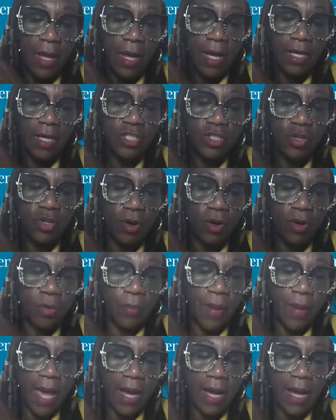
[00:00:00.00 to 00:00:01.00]
historical
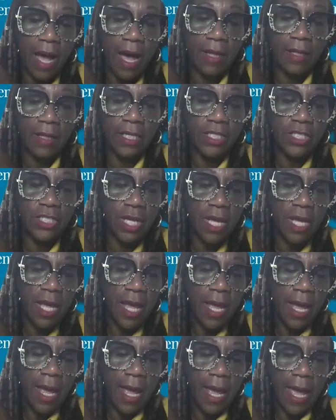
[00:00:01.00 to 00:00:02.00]
Black college
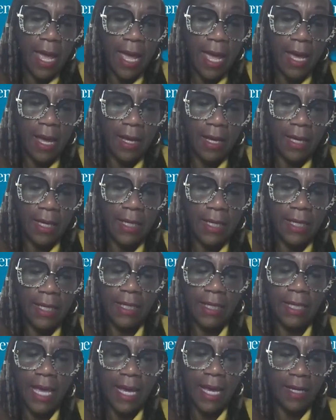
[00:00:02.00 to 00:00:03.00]
in
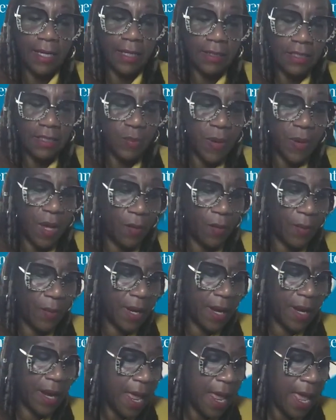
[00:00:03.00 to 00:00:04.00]
Atlanta, Spelman,